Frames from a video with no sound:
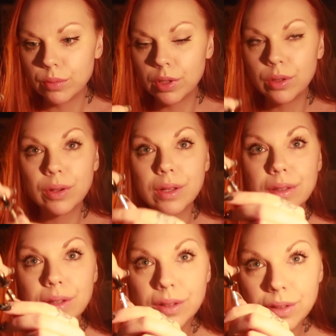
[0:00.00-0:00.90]
Well, look at
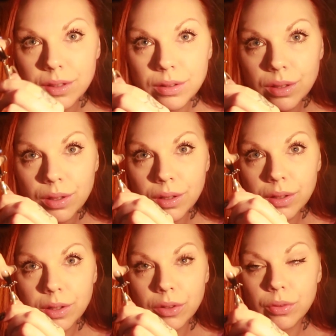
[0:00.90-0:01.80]
these.
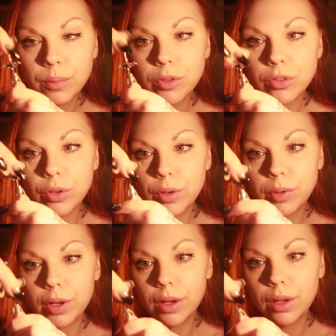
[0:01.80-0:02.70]
If I'm disturbed,
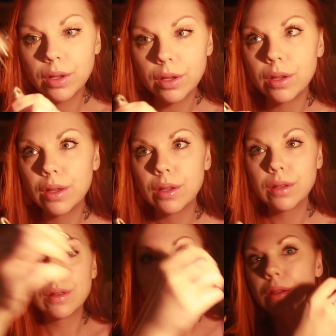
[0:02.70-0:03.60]
yeah.
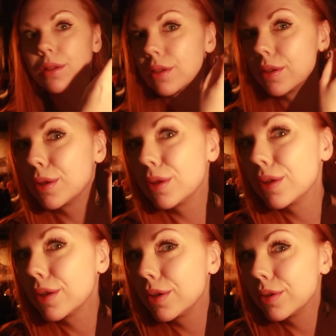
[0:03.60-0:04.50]
I
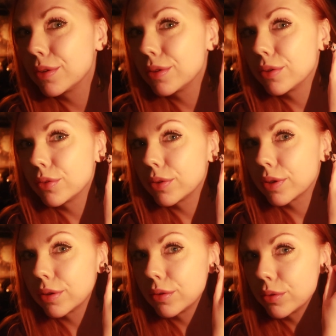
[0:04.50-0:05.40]

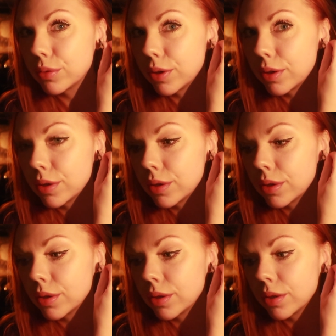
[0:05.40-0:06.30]
can do that
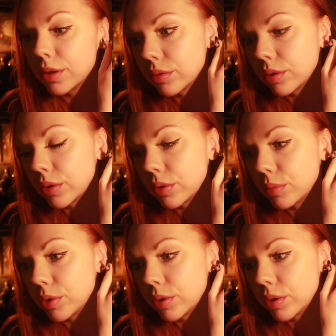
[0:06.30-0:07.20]
without a
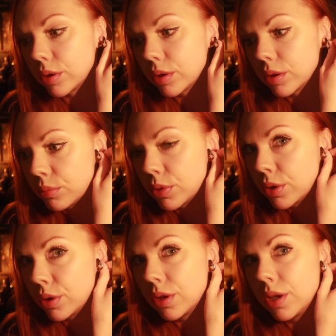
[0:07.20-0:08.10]
mirror.
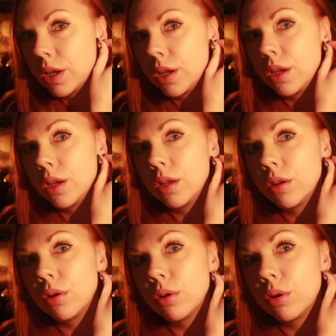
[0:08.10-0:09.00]

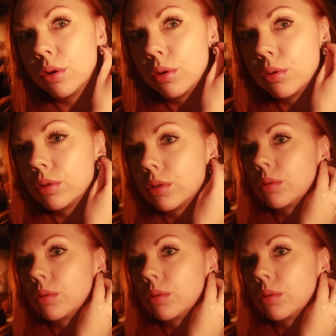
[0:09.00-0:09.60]
Baleno.